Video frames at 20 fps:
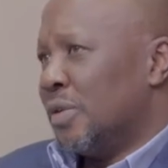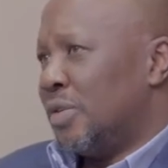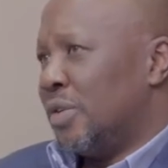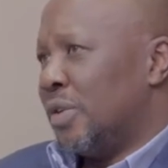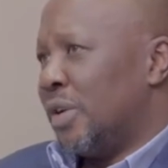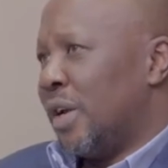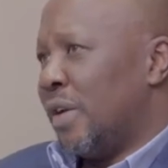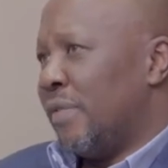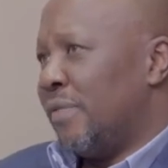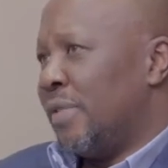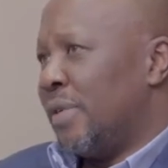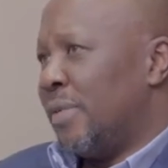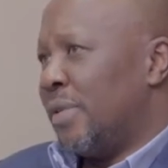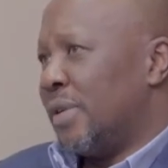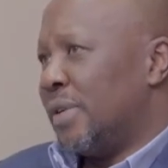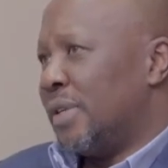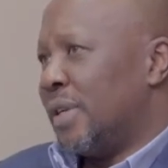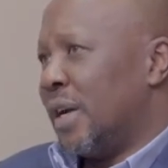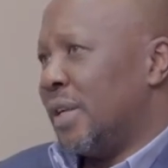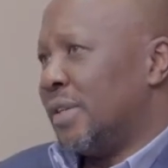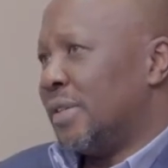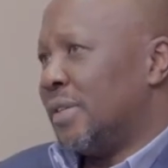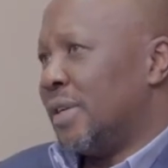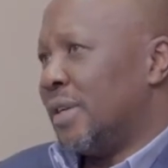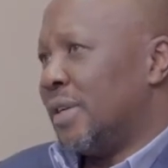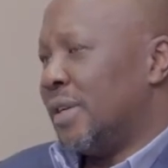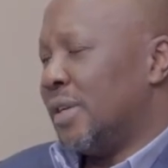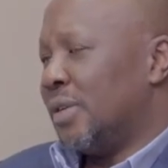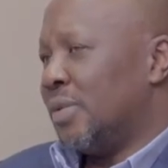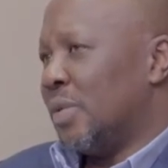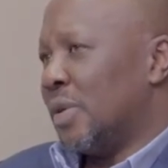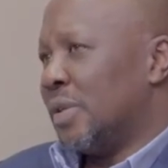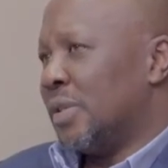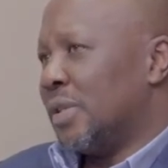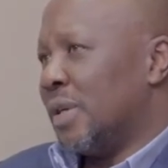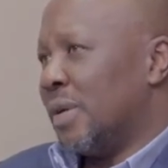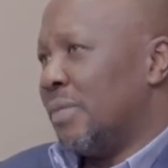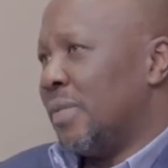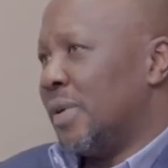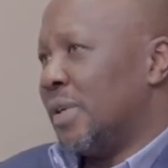to give the returns that it
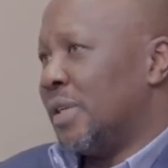was um,